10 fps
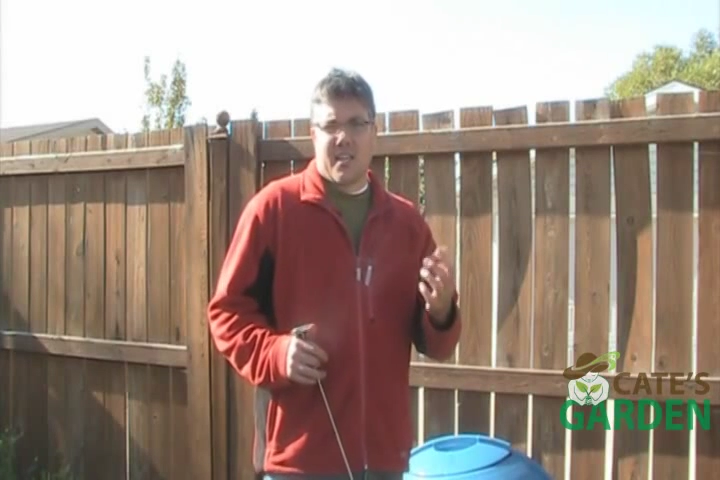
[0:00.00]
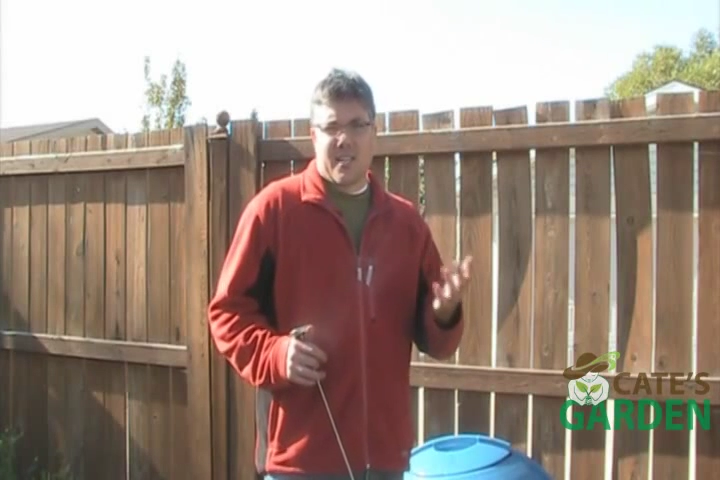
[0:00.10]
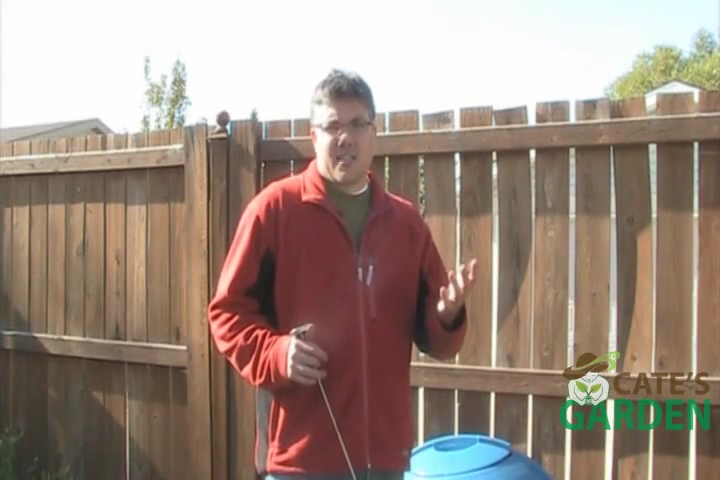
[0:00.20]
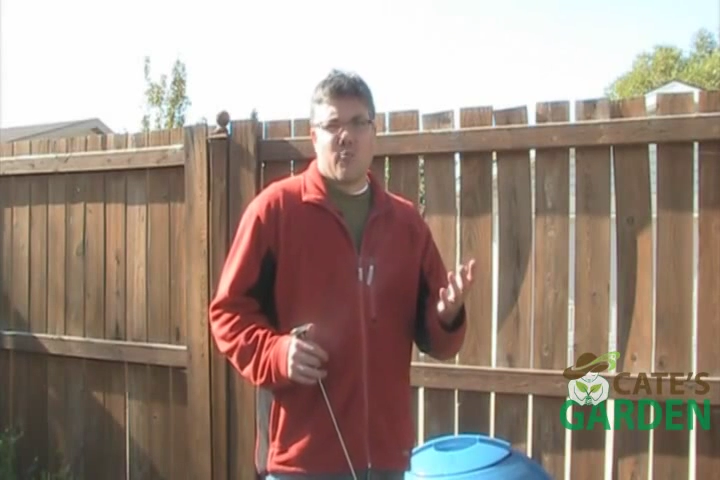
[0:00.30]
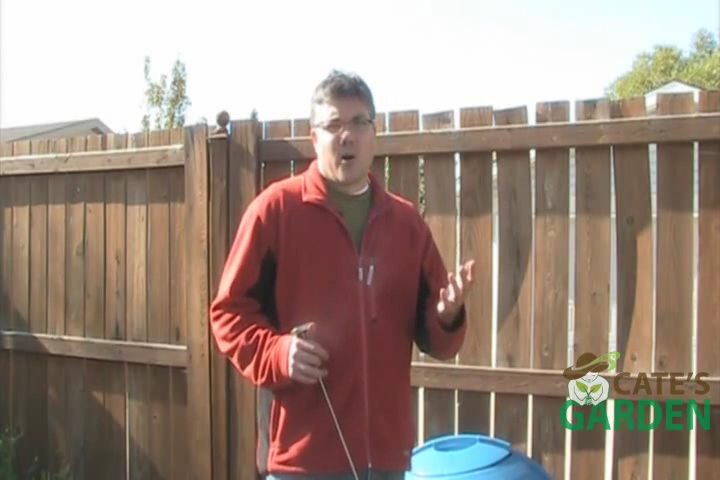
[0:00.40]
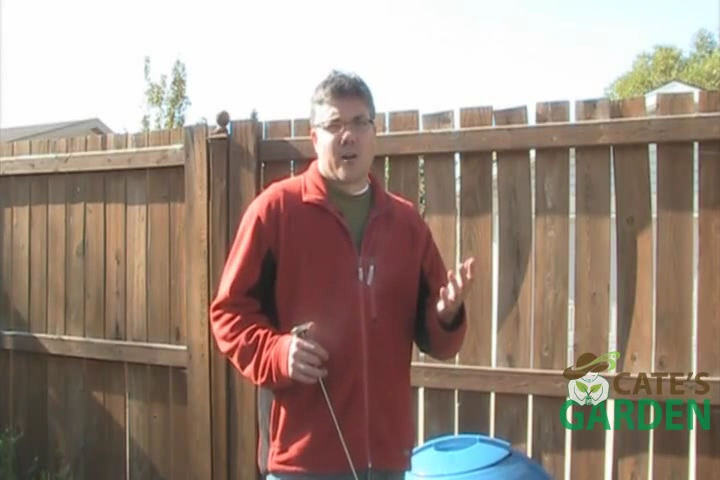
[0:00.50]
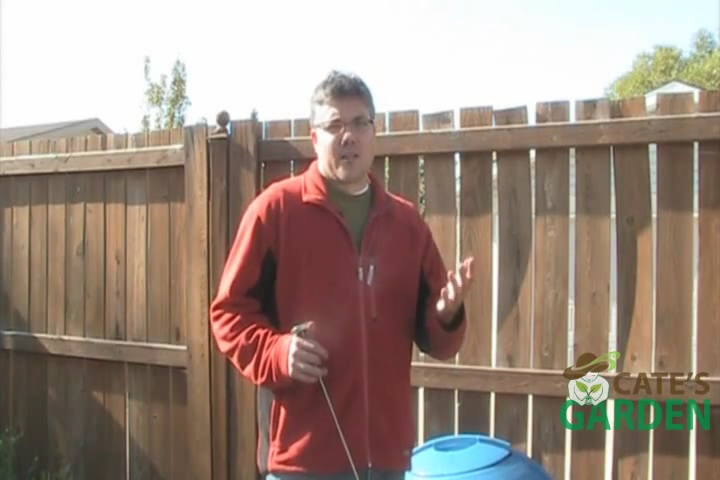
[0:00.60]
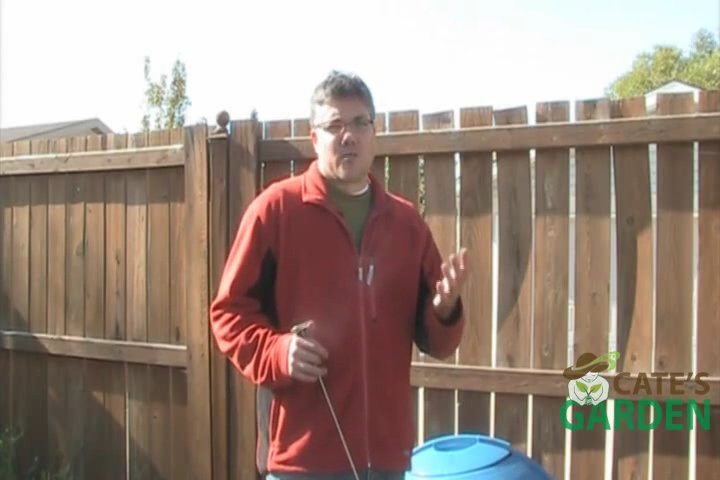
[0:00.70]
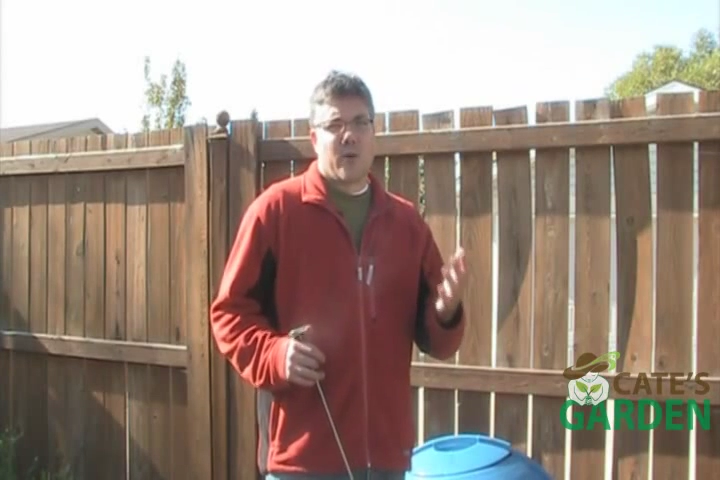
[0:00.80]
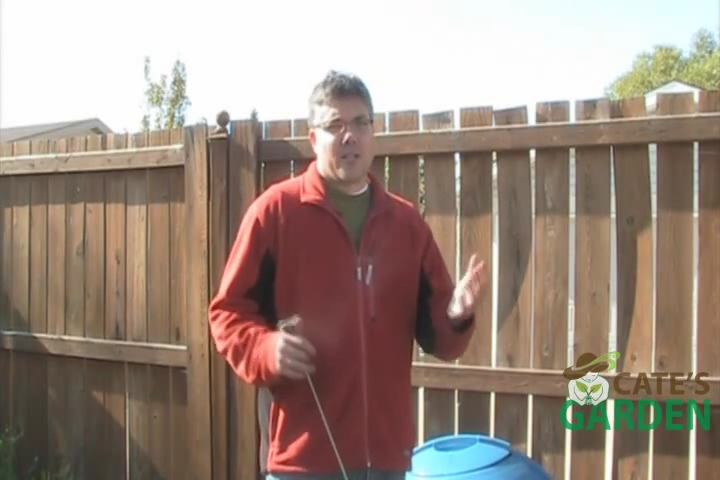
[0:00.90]
They need
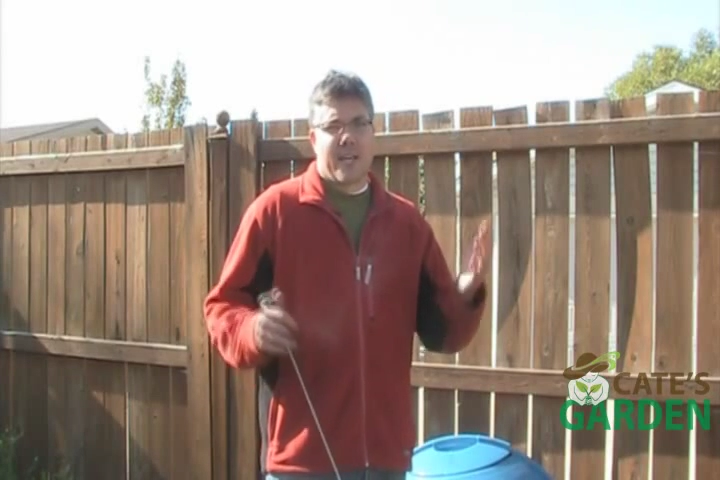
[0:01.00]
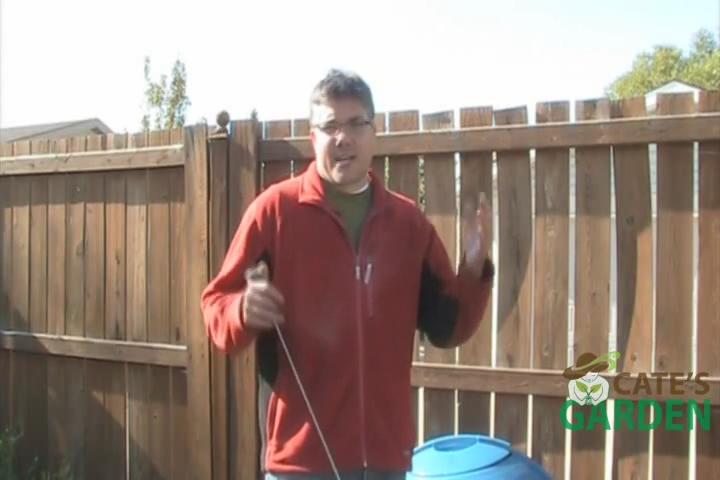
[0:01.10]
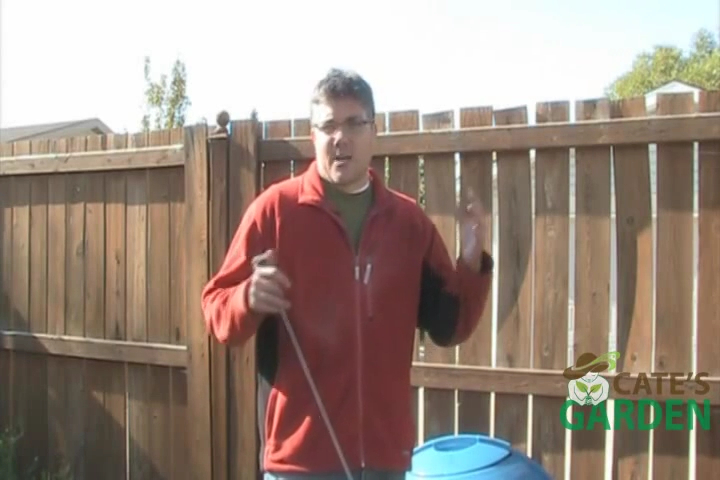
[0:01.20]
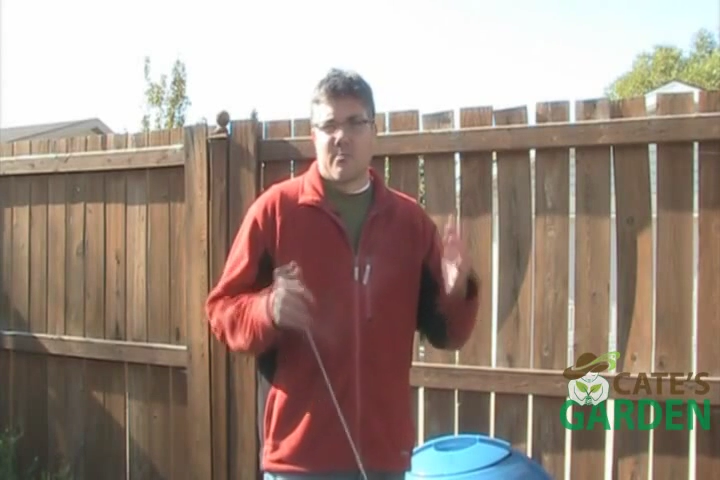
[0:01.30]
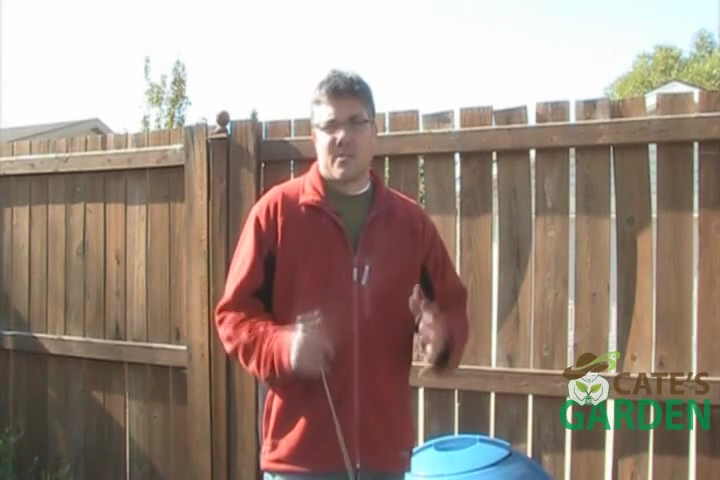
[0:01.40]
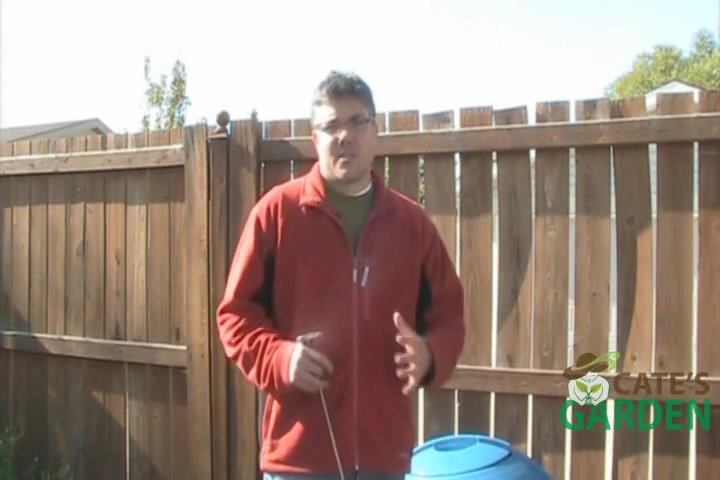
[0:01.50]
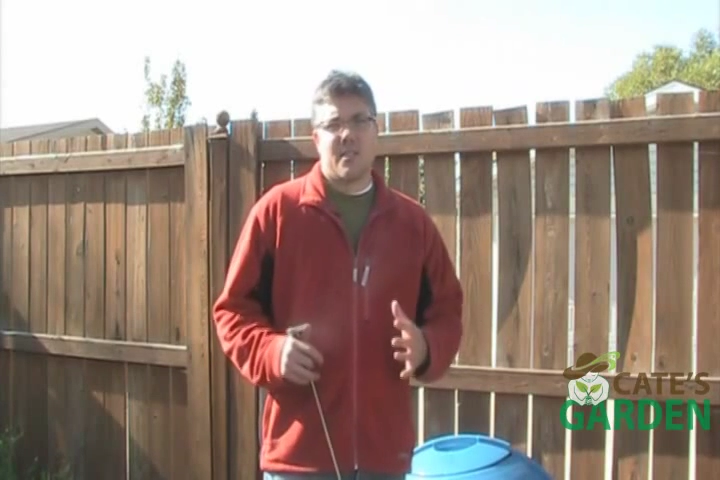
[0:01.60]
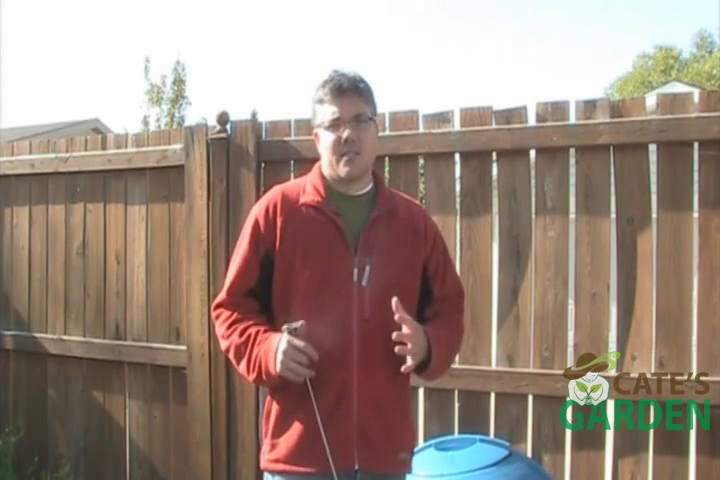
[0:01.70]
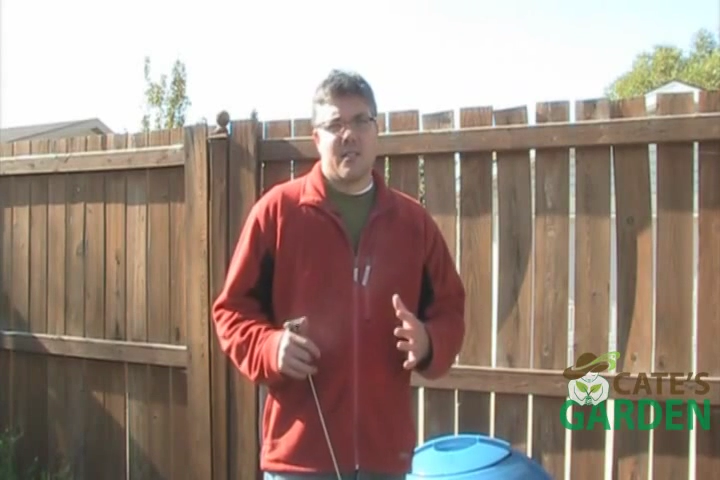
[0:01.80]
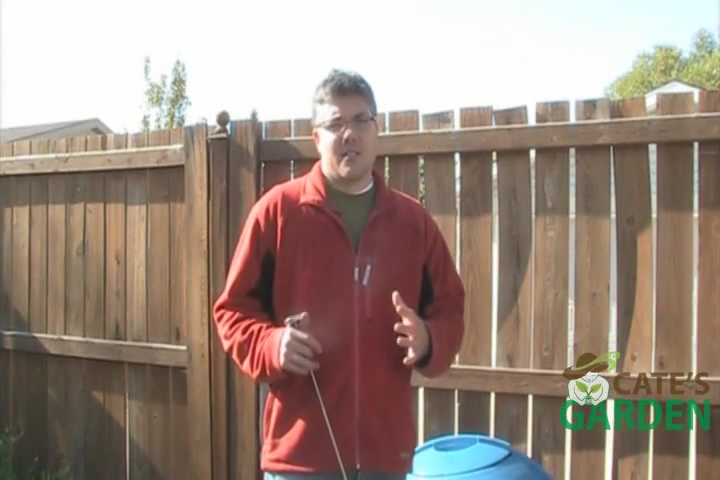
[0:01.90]
water as well. That helps the